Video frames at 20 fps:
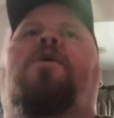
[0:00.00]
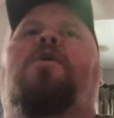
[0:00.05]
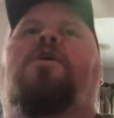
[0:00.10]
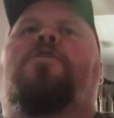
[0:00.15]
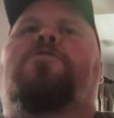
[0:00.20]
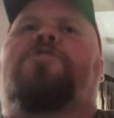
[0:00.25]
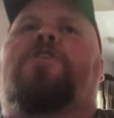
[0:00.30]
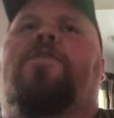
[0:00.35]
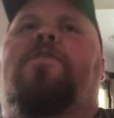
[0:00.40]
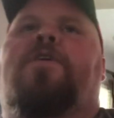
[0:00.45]

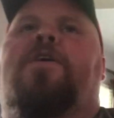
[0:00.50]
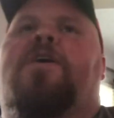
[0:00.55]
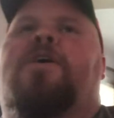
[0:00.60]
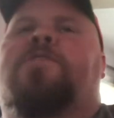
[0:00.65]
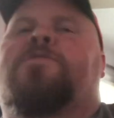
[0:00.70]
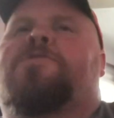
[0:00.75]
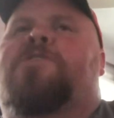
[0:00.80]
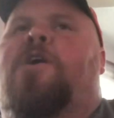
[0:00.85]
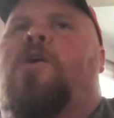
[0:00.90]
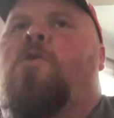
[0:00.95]
to the
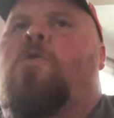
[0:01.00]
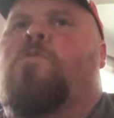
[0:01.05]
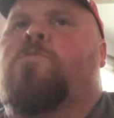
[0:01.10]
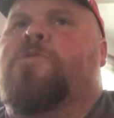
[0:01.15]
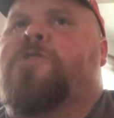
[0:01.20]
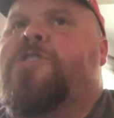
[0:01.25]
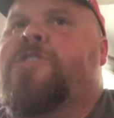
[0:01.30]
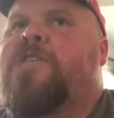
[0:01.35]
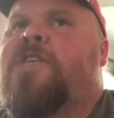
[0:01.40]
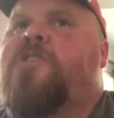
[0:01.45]
end zone.
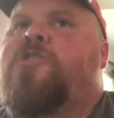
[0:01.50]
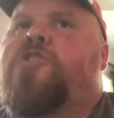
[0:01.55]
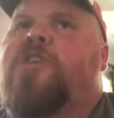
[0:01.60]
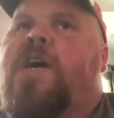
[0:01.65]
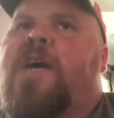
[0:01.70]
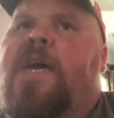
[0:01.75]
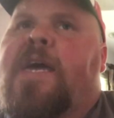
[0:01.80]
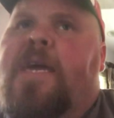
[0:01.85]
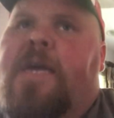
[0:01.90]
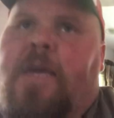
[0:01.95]

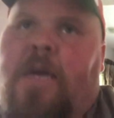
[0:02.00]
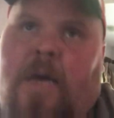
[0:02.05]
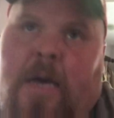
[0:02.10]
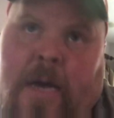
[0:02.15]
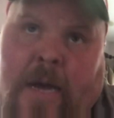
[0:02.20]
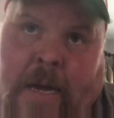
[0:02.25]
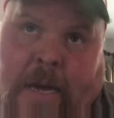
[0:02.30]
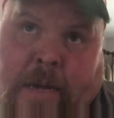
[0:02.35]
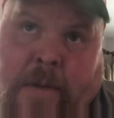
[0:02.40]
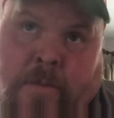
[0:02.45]

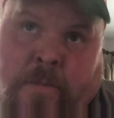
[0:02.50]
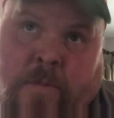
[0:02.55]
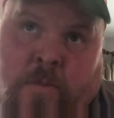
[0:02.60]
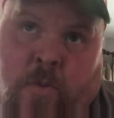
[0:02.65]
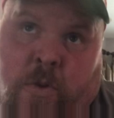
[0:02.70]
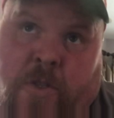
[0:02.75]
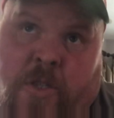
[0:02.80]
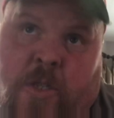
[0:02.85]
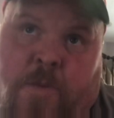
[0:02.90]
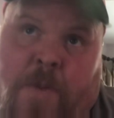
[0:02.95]
CJ
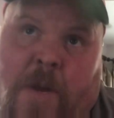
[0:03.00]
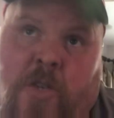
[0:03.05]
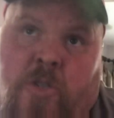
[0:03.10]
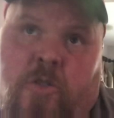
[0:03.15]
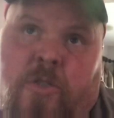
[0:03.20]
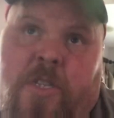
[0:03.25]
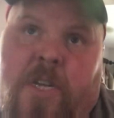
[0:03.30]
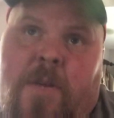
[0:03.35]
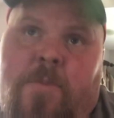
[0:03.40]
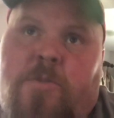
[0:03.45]
with the
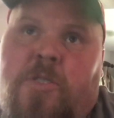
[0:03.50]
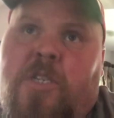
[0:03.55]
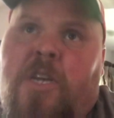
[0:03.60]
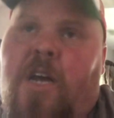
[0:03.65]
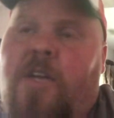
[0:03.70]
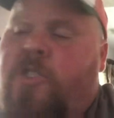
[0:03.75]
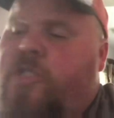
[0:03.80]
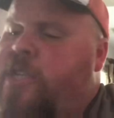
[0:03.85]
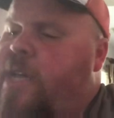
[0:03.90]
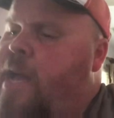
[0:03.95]
special teams
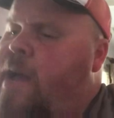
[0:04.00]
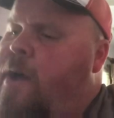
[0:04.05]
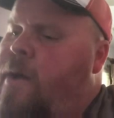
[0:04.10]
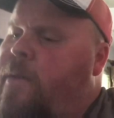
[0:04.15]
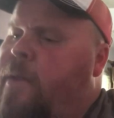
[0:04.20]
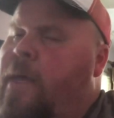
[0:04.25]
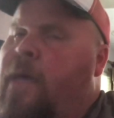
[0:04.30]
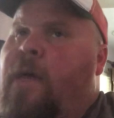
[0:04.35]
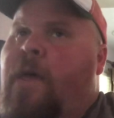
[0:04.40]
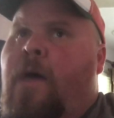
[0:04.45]

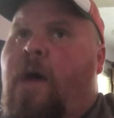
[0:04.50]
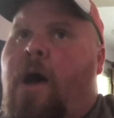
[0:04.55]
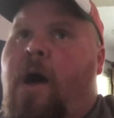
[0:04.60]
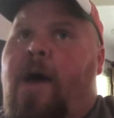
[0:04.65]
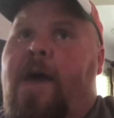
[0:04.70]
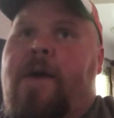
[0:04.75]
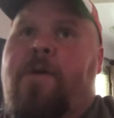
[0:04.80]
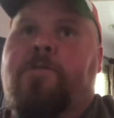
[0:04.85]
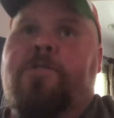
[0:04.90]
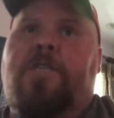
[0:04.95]
touchdown.
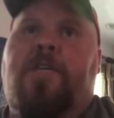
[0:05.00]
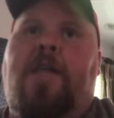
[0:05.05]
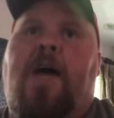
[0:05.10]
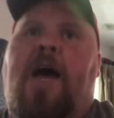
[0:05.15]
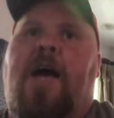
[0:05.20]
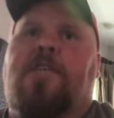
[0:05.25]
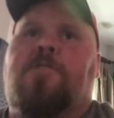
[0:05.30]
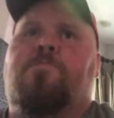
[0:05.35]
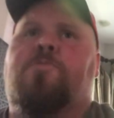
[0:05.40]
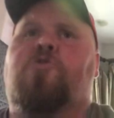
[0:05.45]
He was in
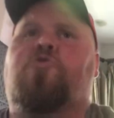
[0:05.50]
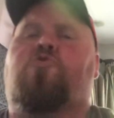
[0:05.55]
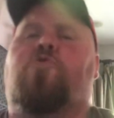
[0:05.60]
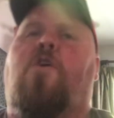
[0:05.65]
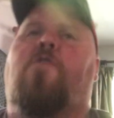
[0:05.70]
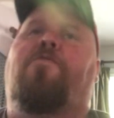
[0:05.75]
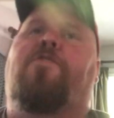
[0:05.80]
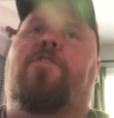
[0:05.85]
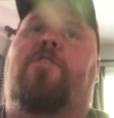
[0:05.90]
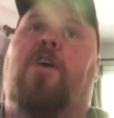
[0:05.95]
Heisman
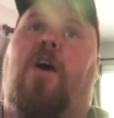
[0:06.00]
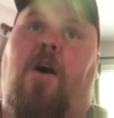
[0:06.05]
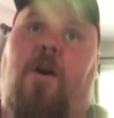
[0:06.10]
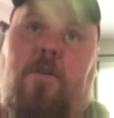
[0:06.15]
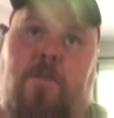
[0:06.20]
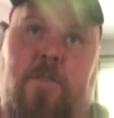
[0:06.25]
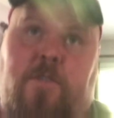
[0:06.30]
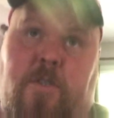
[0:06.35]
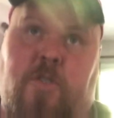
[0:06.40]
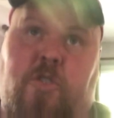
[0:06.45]
Trophy
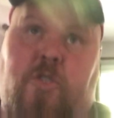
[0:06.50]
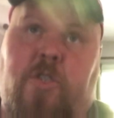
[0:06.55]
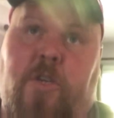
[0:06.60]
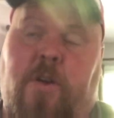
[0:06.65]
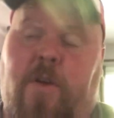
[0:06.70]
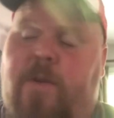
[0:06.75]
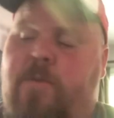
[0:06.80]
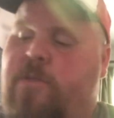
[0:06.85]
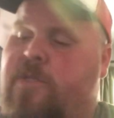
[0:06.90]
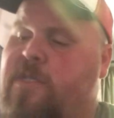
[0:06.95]
talks this year. He was